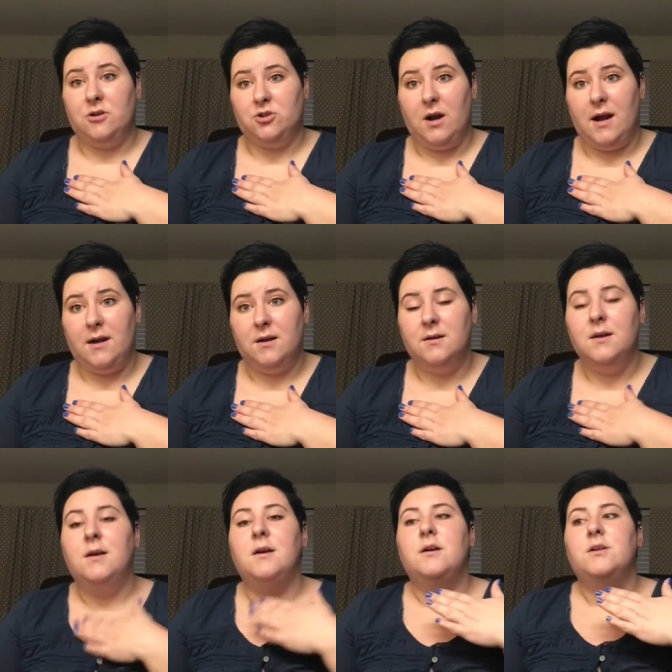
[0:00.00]
dry
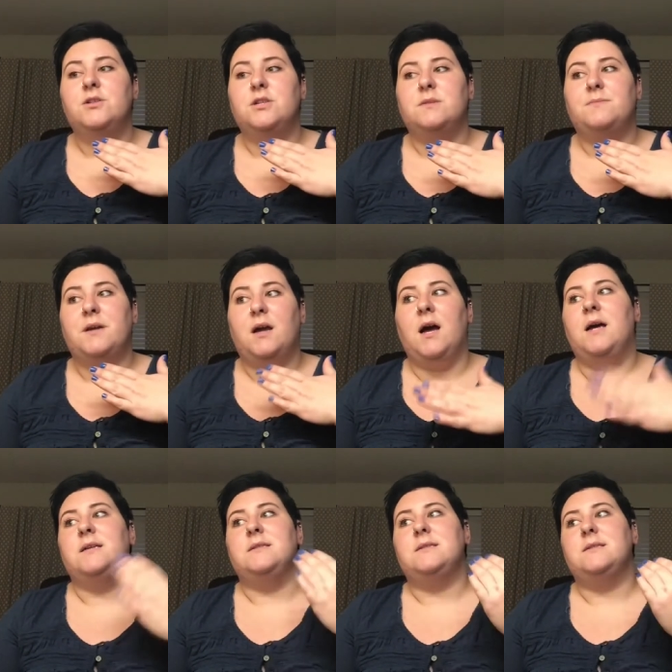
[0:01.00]
just
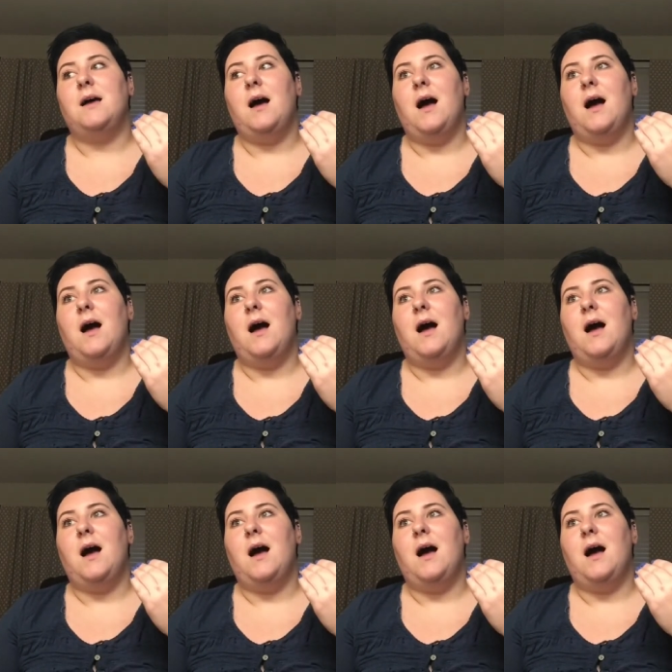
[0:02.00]
because